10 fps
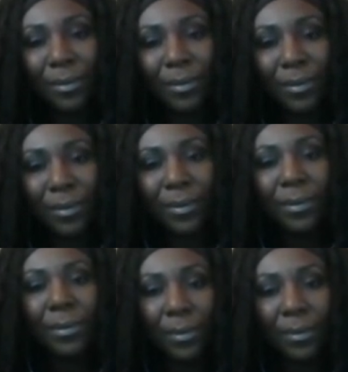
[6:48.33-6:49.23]

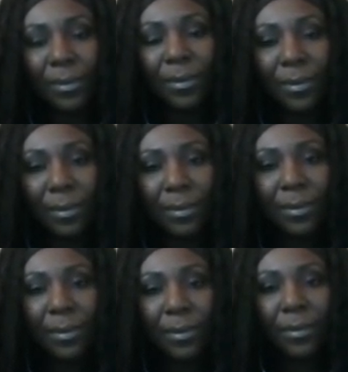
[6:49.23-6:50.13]

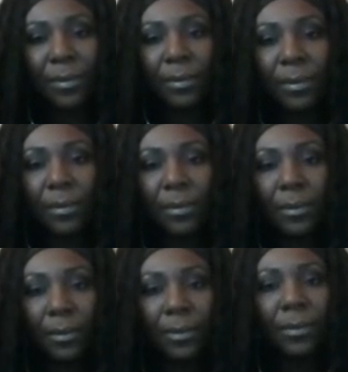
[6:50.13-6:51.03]

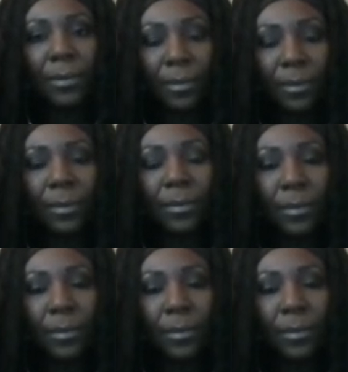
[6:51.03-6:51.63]
No words are spoken by the person on screen.